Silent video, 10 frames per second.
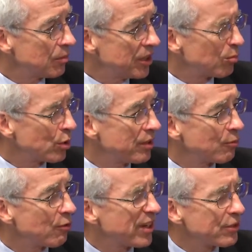in Britain,
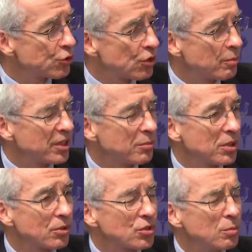France, Germany,
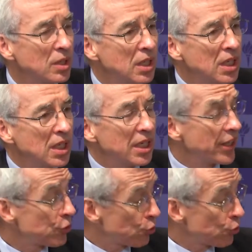Belgium. And that's